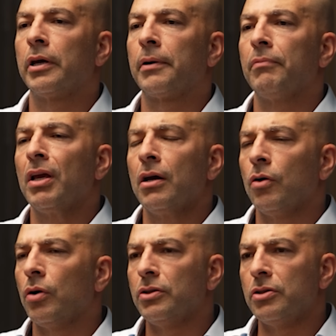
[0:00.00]
Yeah
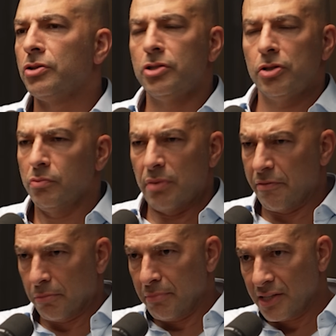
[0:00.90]
do you
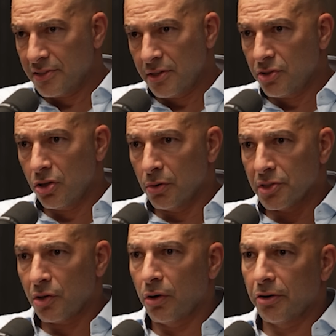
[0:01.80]
ever mix these two
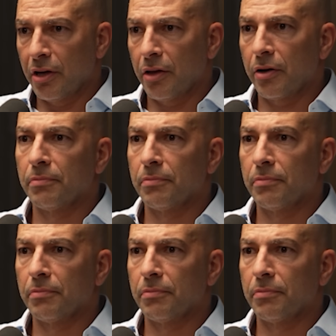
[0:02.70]
or is it one or the